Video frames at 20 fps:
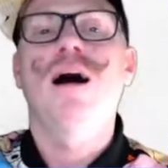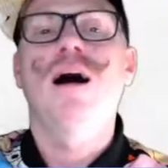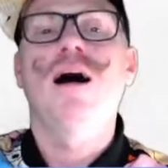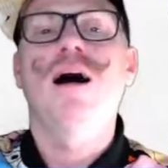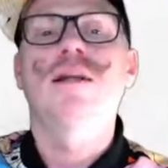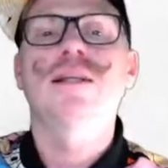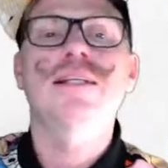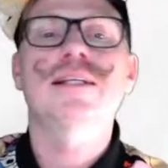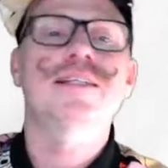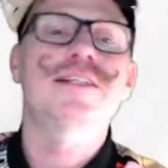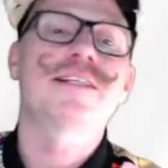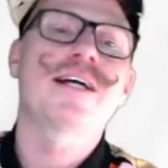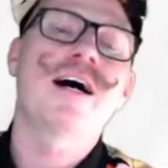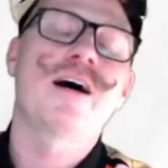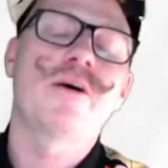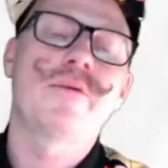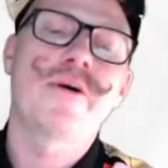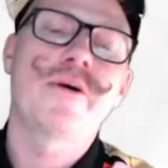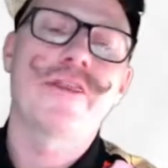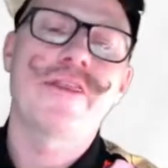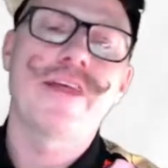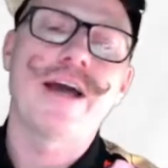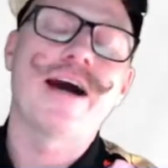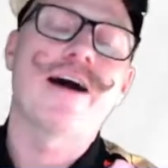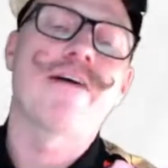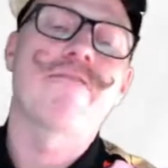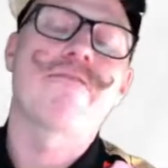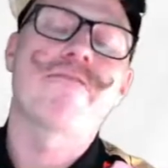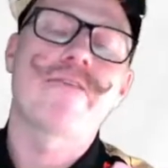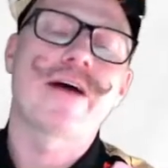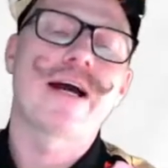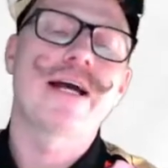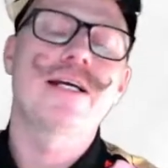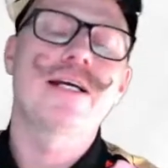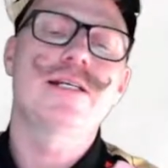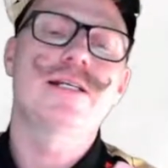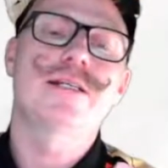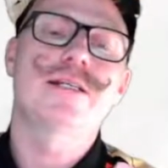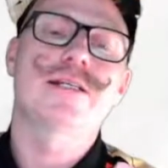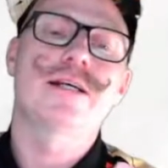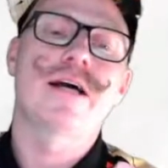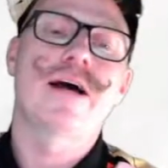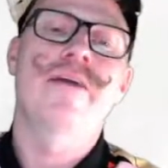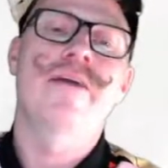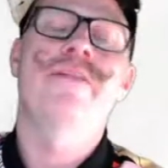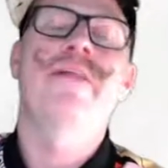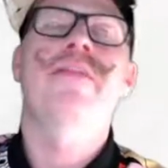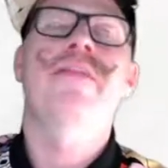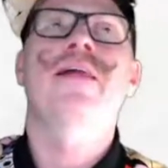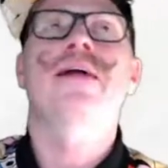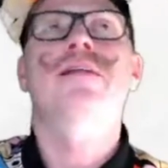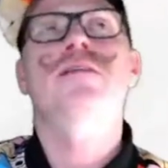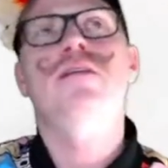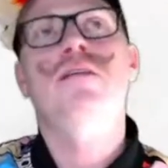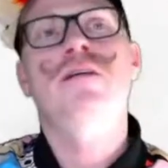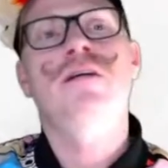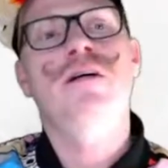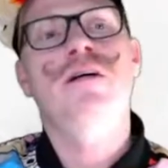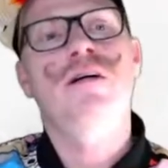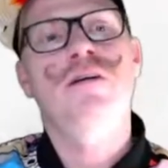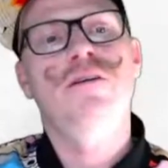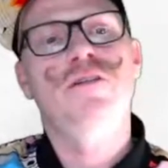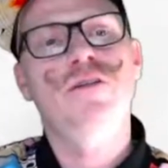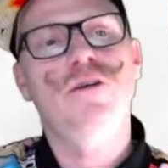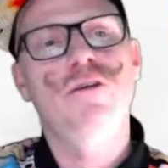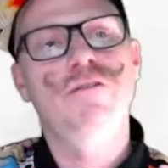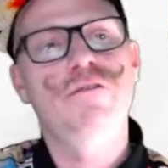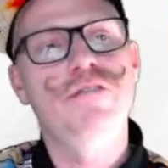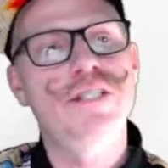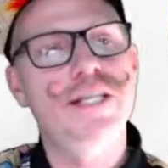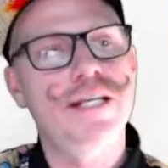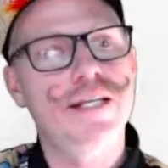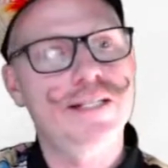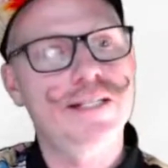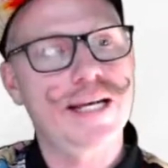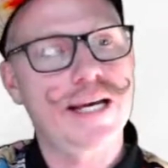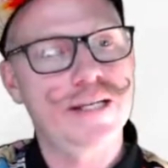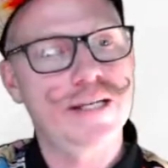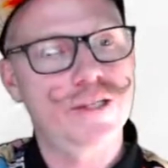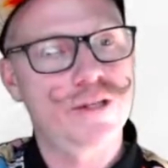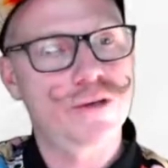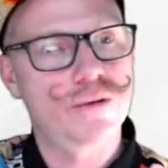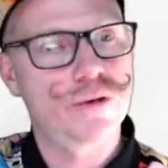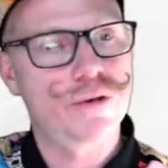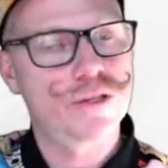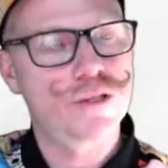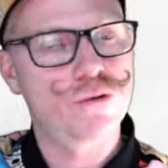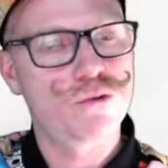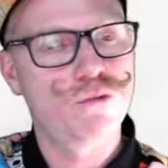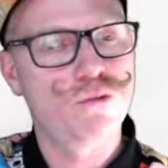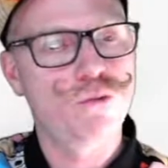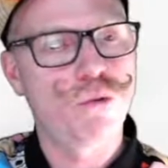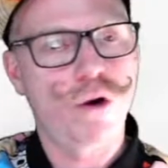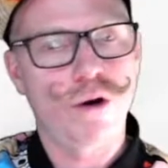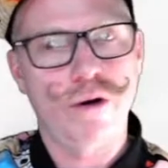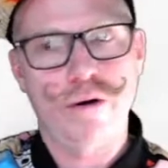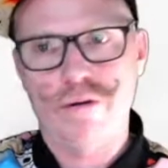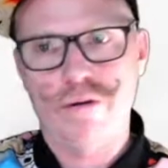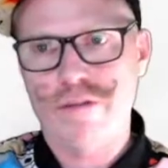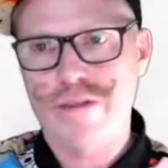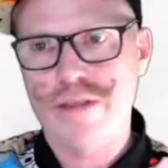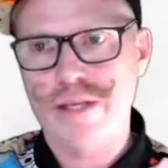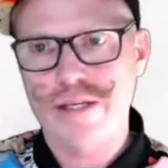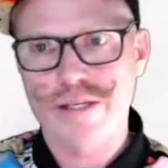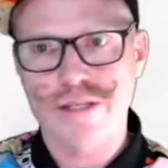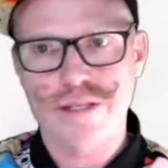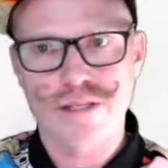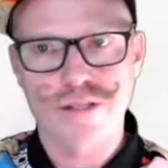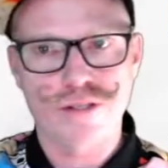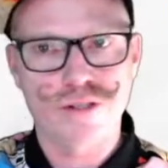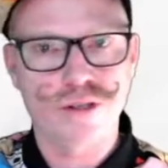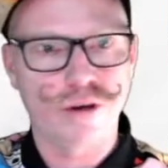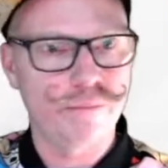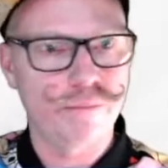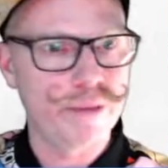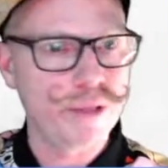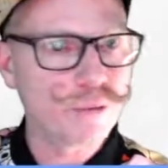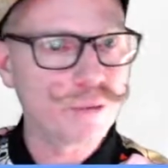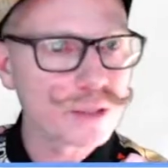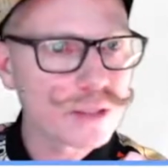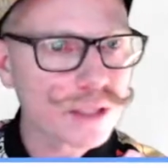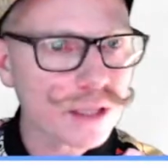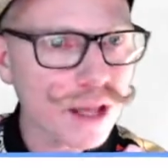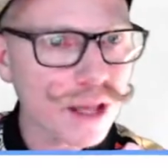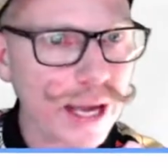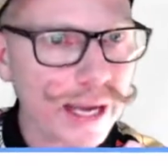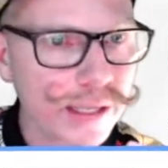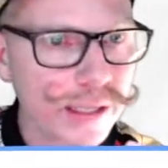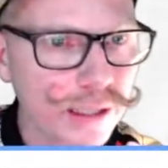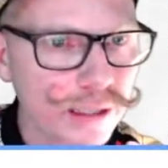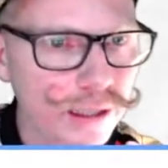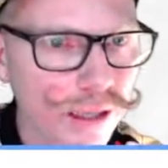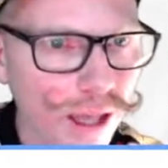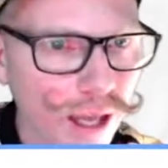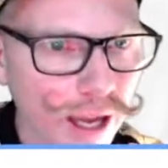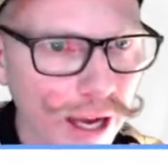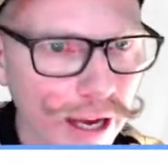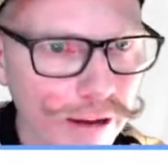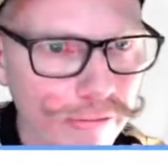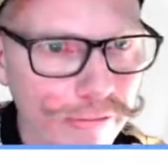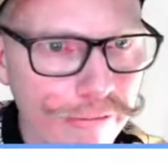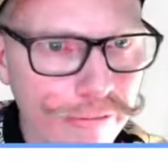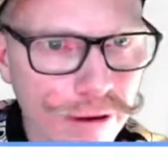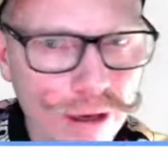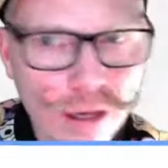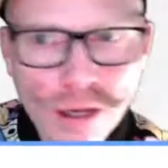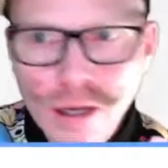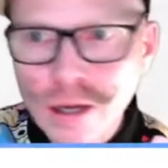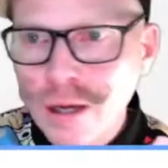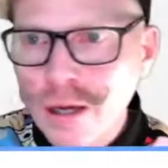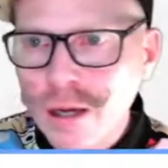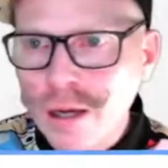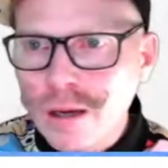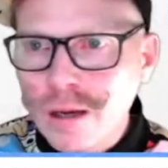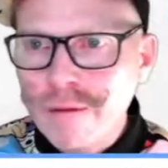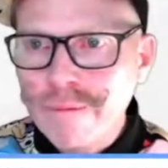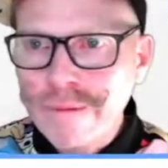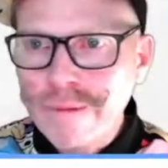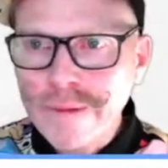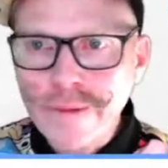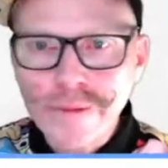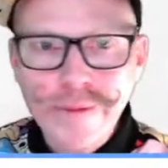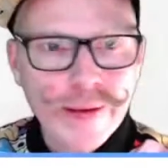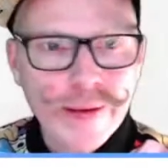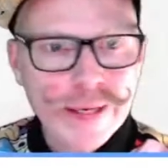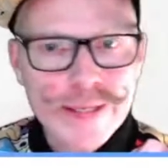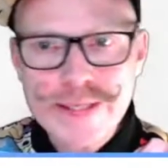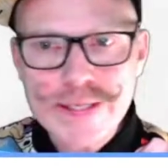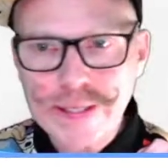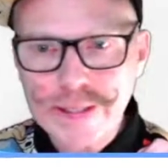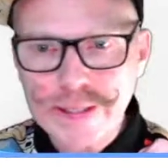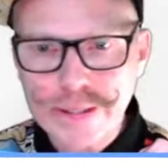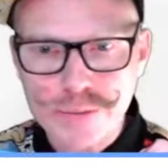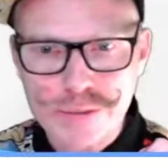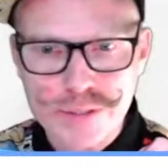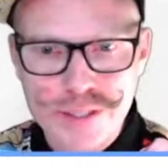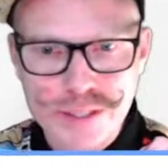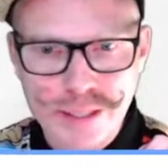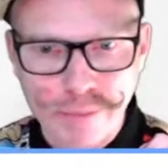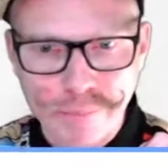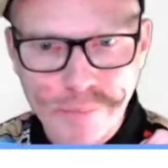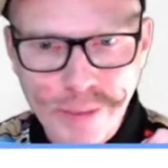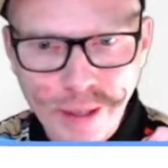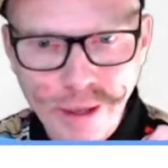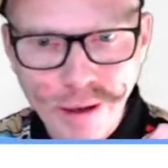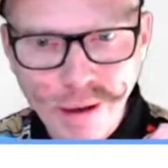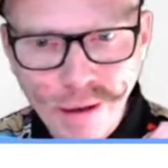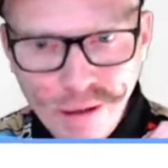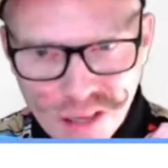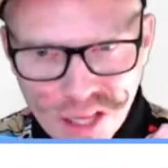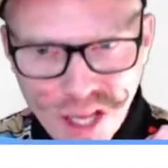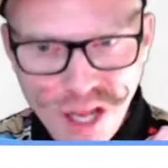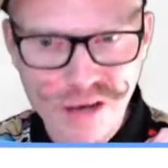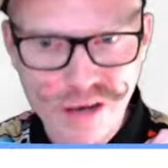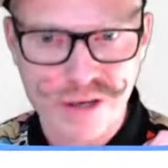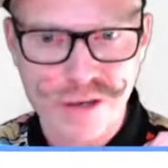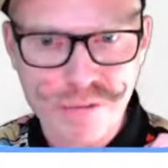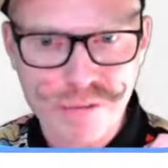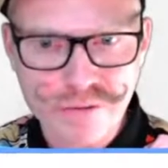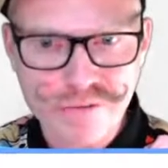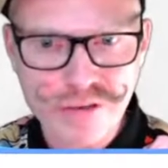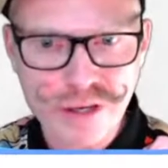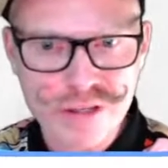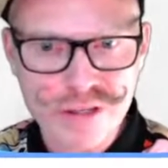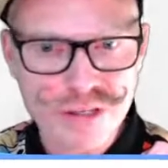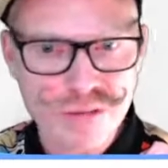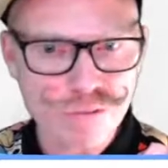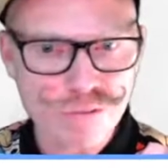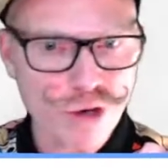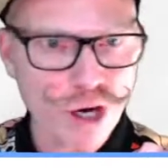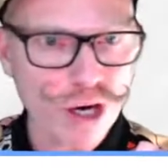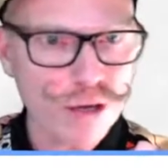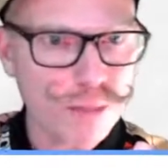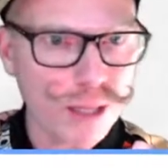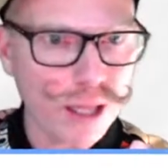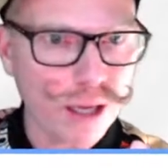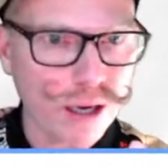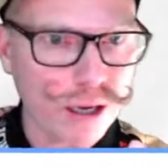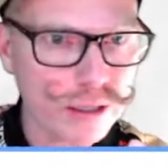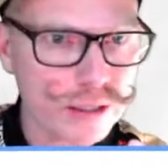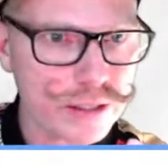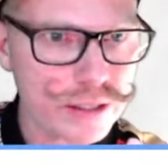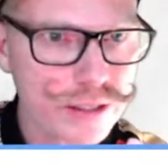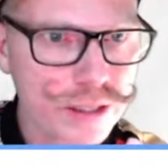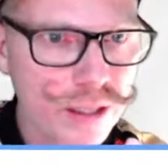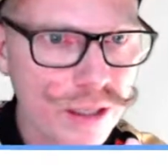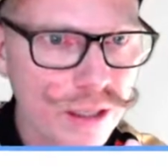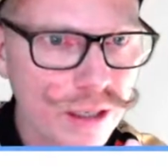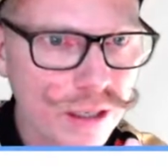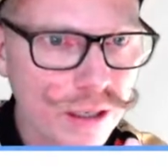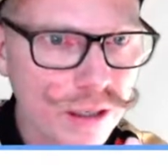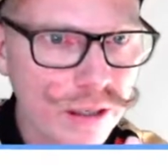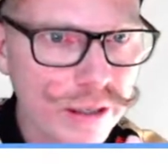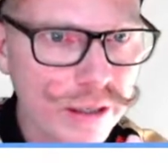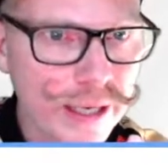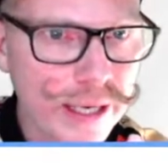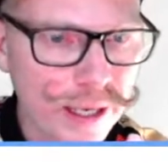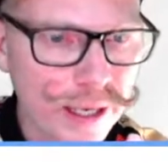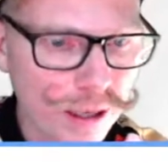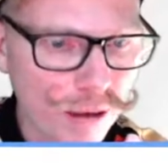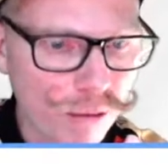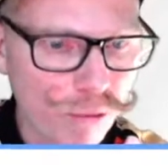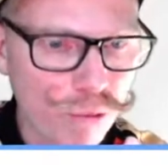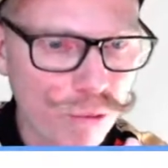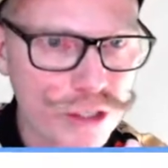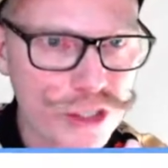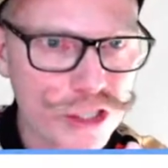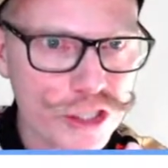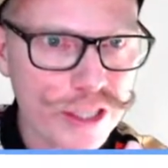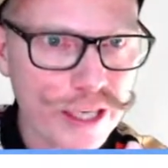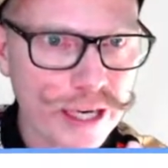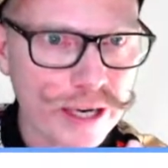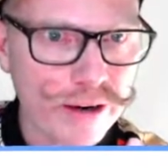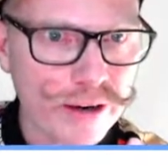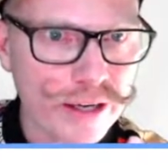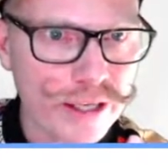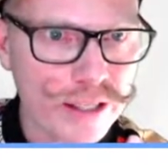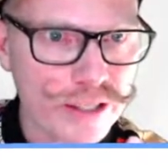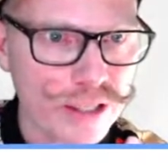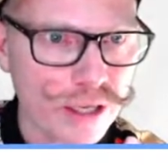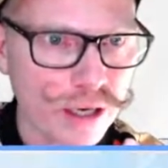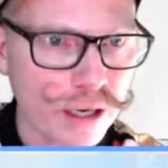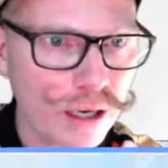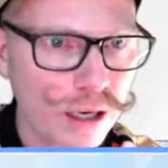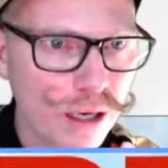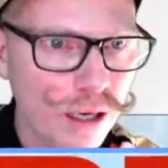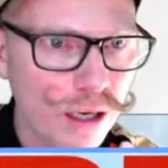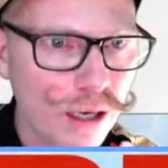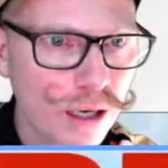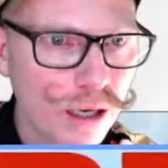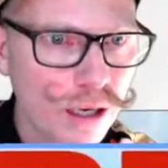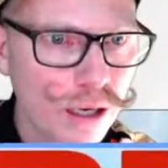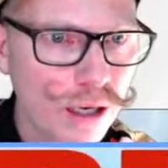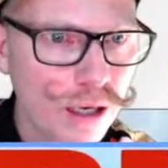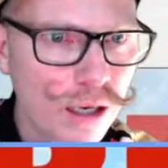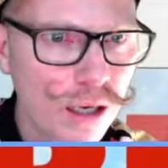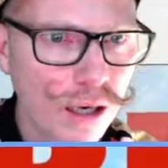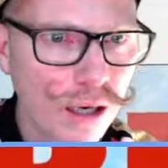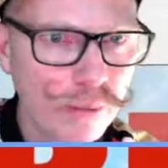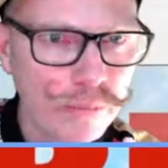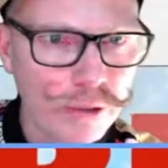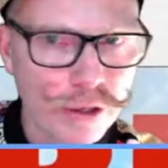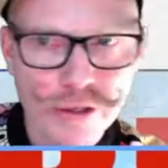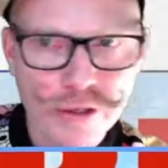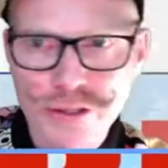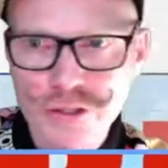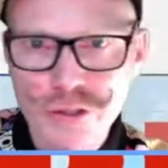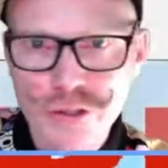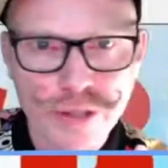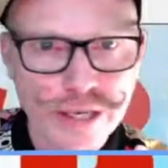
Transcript: let's start with our face, and then that's gonna sort of dictate to us what this zombie was like in life. Now here's a little something. Look, we've got some Roblox. Now, which character? I'm not going to draw it